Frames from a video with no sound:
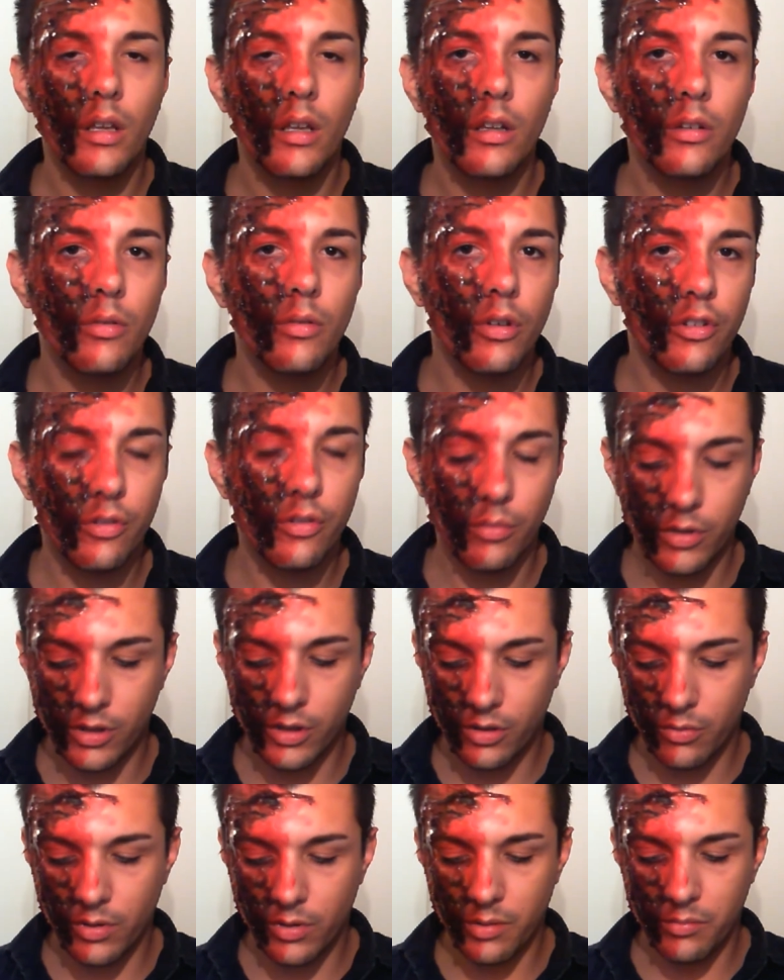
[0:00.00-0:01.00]
And you also
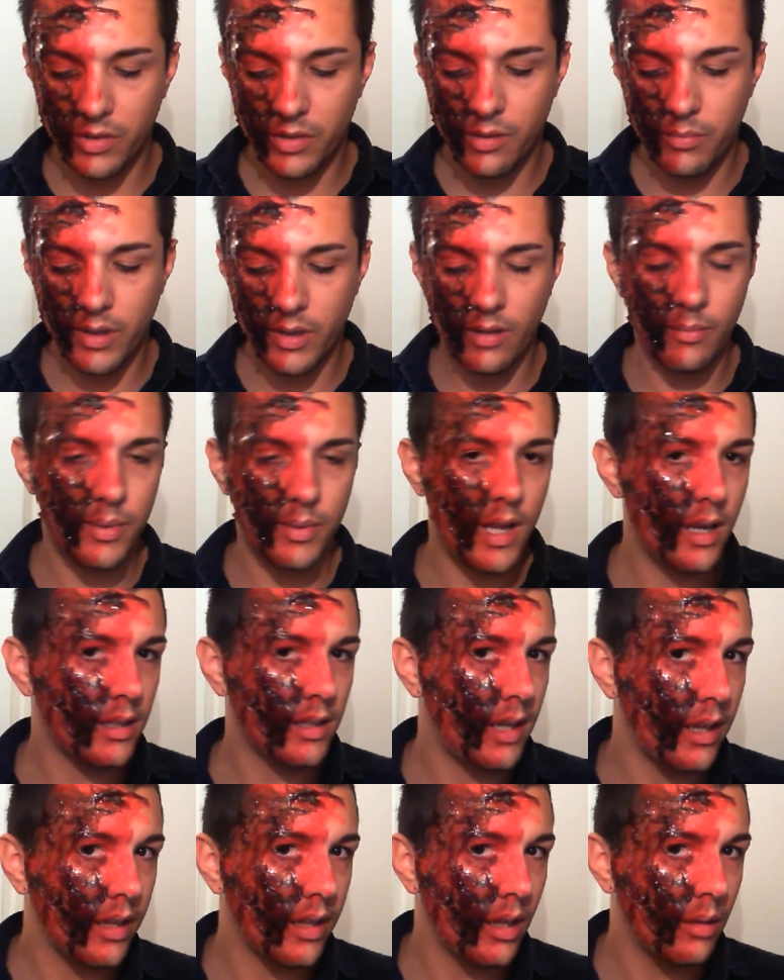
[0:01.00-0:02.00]
want to go in with a bit of
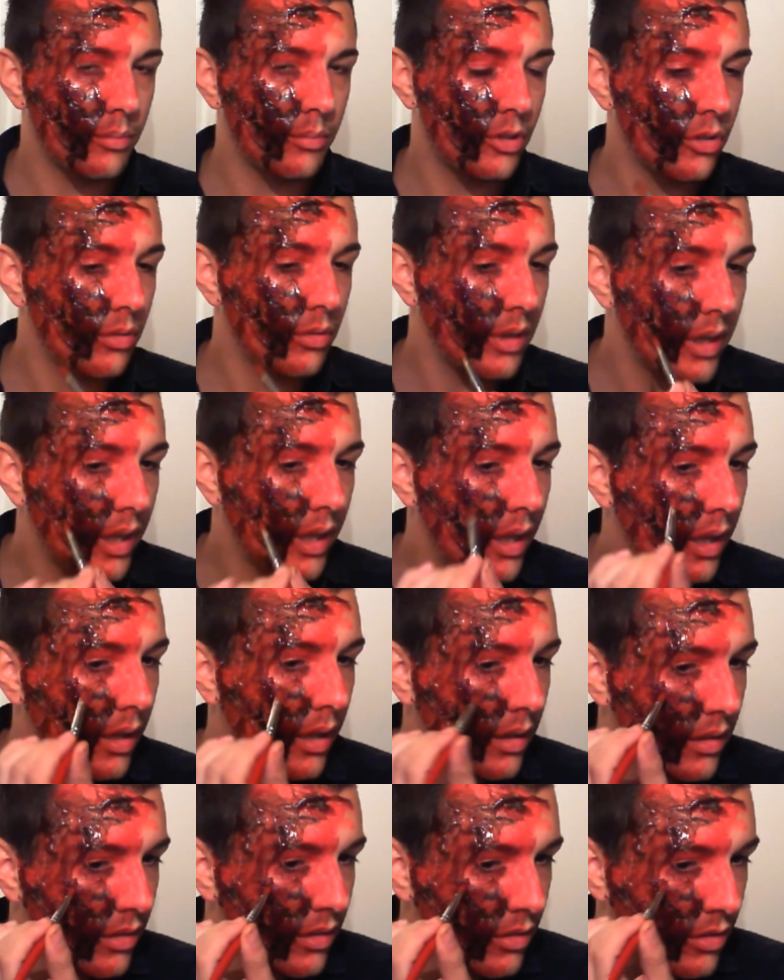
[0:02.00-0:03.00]
black like I'm doing
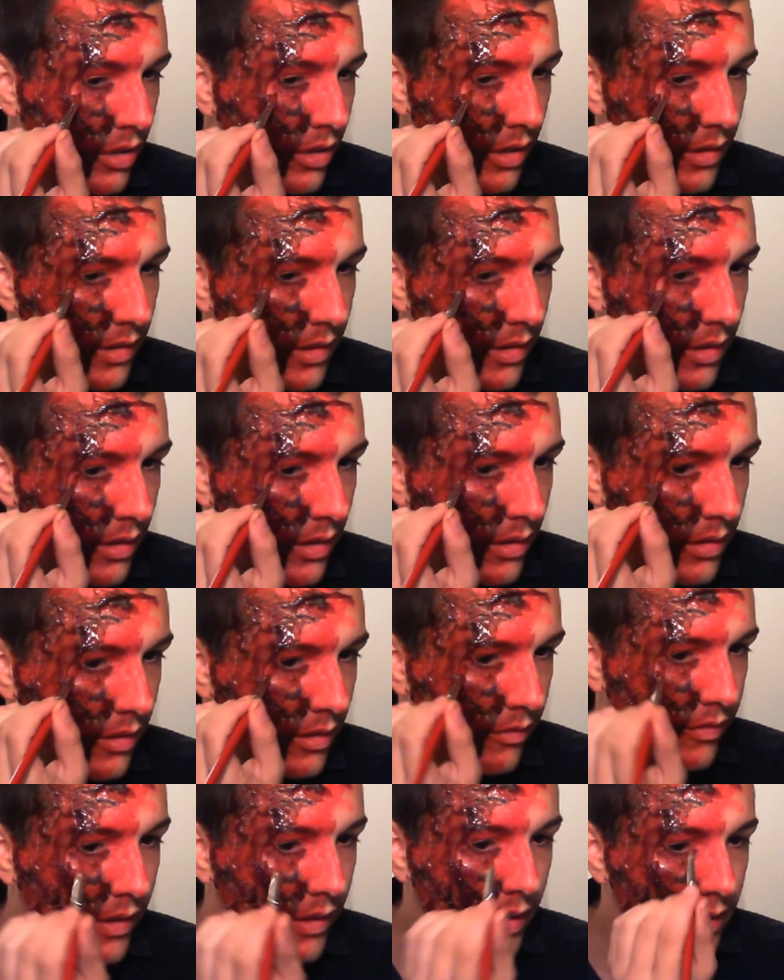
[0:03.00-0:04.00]
and just
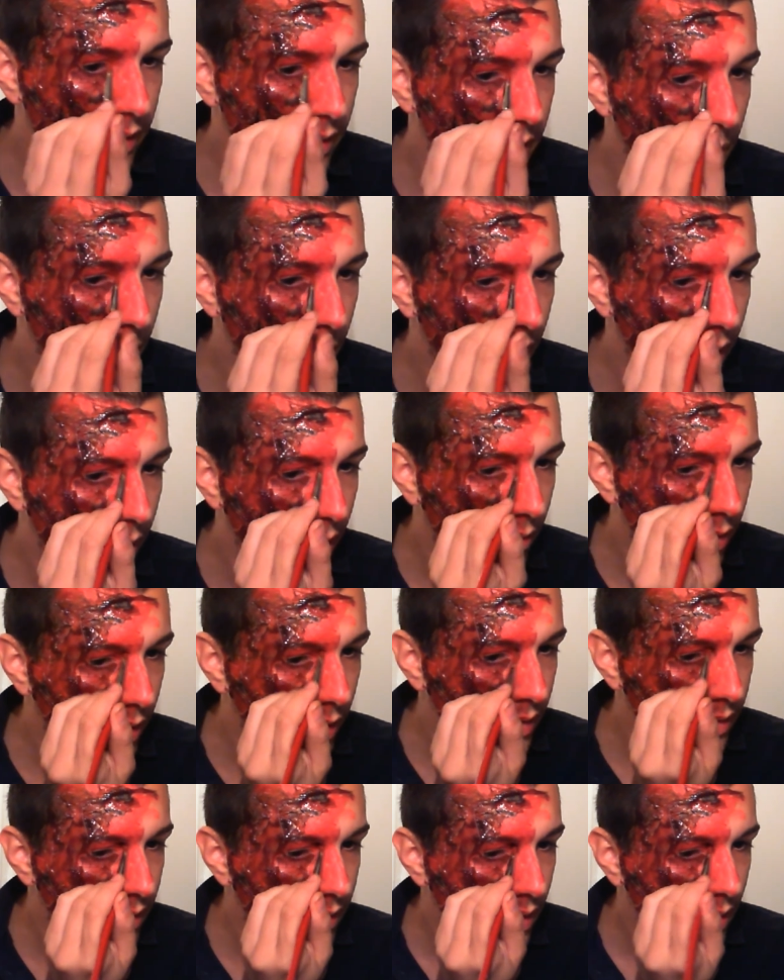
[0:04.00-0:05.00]
define some
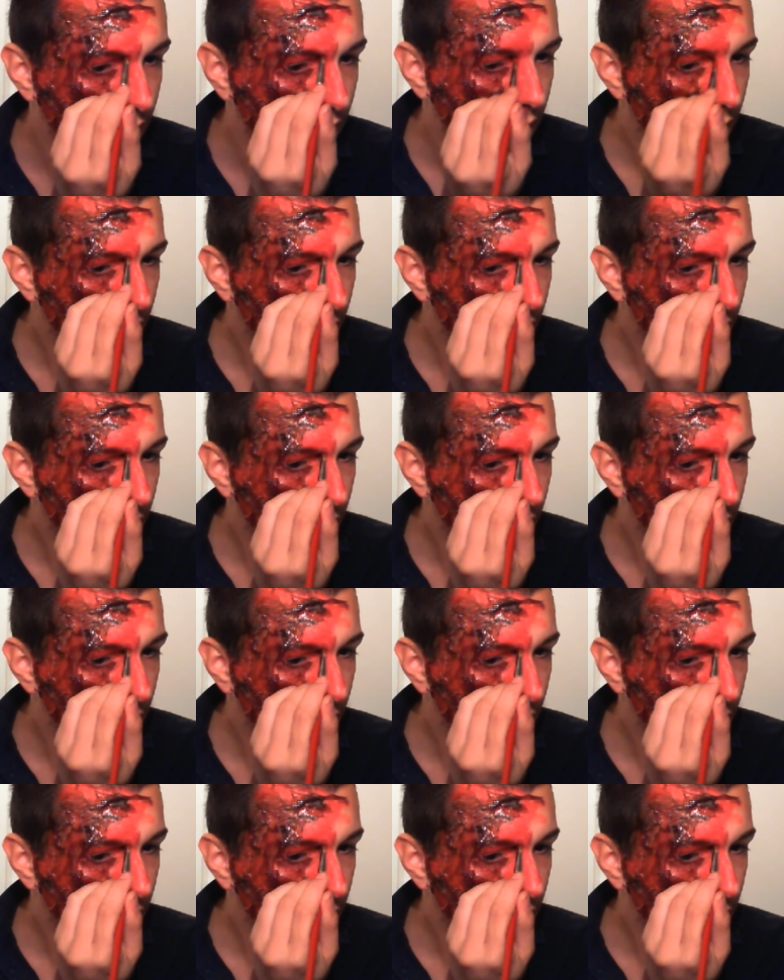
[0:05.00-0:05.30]
areas